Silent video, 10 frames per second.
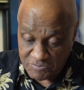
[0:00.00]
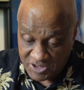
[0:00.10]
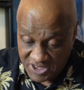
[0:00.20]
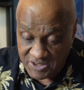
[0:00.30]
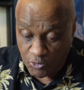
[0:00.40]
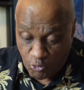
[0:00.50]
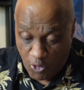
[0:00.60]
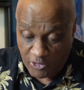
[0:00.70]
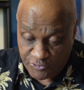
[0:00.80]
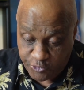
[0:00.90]
In the
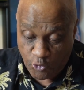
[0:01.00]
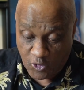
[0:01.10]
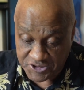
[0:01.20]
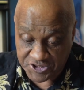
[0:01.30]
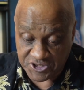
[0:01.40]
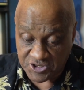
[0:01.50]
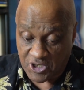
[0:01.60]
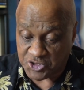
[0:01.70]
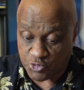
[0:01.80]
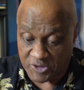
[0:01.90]
workforce,
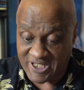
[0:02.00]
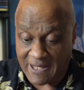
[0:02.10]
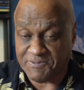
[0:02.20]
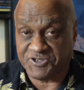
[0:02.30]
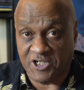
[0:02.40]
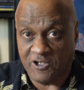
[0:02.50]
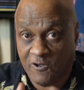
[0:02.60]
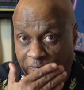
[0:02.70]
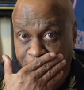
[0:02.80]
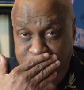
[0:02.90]
28%
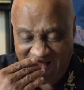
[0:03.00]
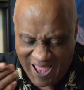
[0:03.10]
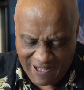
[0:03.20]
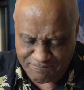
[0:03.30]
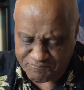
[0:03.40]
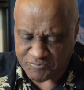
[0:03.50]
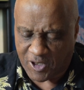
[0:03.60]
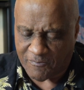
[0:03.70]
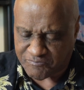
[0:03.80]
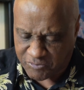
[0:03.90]
of black
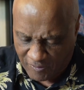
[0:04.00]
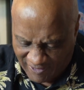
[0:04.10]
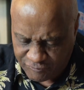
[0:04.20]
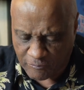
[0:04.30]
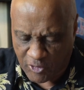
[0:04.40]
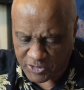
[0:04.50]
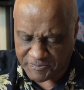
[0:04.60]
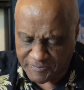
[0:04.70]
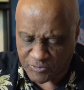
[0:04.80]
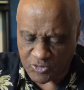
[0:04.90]
African-American
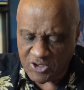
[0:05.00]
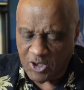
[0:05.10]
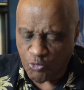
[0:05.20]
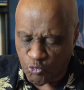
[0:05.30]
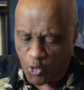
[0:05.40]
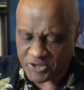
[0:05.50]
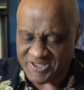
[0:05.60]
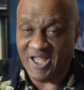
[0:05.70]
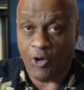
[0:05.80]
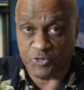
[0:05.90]
people work
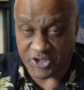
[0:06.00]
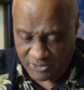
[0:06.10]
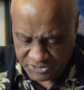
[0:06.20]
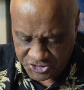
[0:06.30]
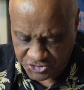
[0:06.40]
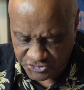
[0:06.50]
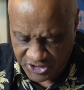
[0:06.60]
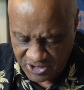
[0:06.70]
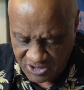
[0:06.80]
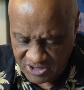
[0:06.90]
in the healthcare
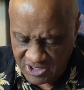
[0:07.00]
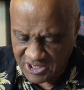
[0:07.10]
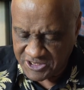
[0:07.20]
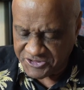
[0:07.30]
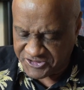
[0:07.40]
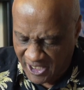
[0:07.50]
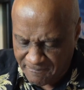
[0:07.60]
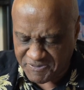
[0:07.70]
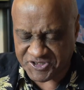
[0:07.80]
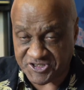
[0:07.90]
industry.
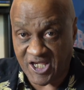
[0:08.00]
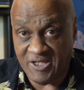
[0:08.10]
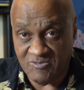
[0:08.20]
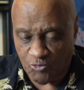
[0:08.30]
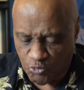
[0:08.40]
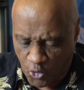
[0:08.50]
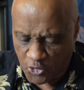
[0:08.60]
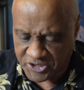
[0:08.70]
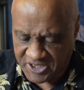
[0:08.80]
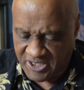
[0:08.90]
10%
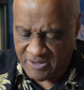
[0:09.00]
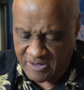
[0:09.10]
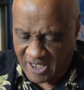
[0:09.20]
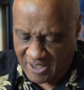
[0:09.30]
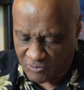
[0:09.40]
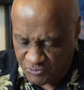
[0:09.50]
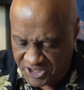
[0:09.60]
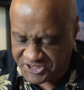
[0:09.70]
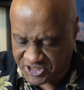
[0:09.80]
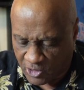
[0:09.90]
work in
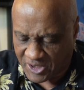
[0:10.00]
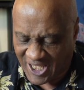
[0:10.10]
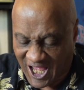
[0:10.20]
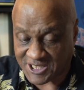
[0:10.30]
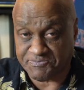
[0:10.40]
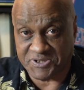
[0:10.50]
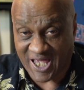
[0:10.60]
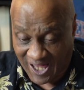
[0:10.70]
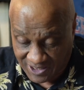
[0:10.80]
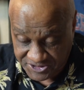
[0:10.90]
retail and
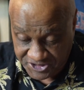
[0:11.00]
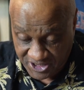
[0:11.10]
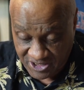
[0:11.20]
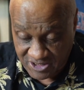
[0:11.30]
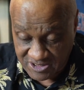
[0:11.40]
hospitality.